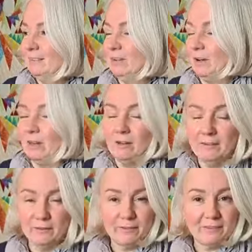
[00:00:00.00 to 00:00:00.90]
got
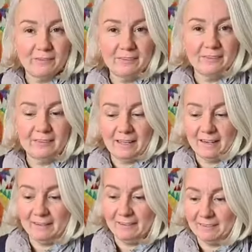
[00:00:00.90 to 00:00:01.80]
lost,
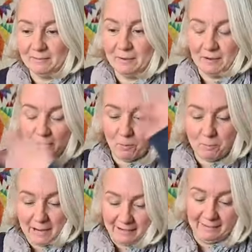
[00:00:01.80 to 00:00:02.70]
and it was all
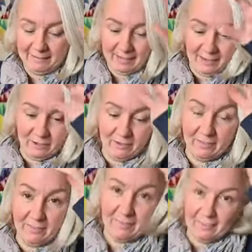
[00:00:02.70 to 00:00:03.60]
panic
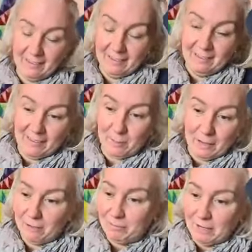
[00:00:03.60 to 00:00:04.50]
stations at
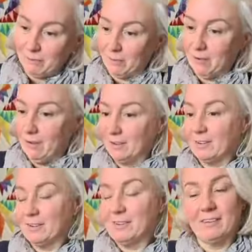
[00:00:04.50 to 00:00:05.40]
about 5 o'clock
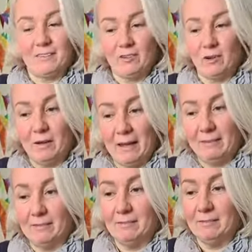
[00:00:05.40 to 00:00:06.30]
because the dog
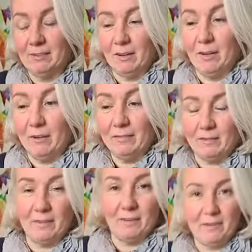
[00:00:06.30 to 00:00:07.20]
hadn't got lost
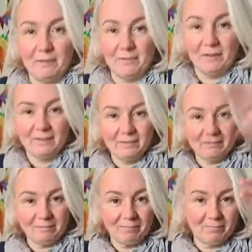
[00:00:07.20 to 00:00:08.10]
on the
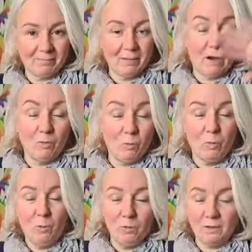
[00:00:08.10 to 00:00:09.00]

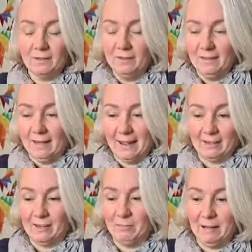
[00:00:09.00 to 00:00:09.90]
walk and
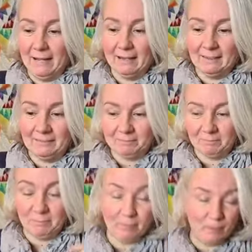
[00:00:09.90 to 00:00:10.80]
hadn't come back.
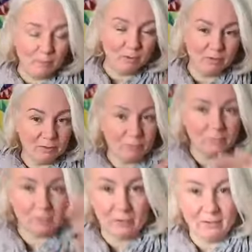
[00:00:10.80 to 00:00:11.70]
But all good, all
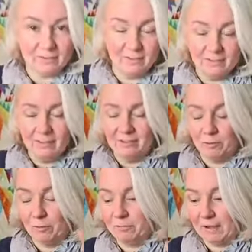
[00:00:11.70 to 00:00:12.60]
was good.
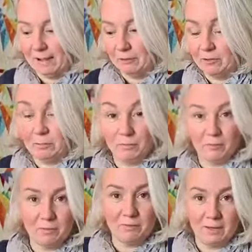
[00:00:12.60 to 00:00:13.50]
She was found
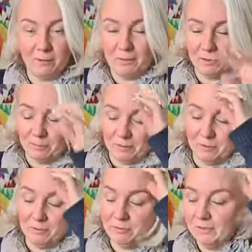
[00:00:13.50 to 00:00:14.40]
before the fireworks went off.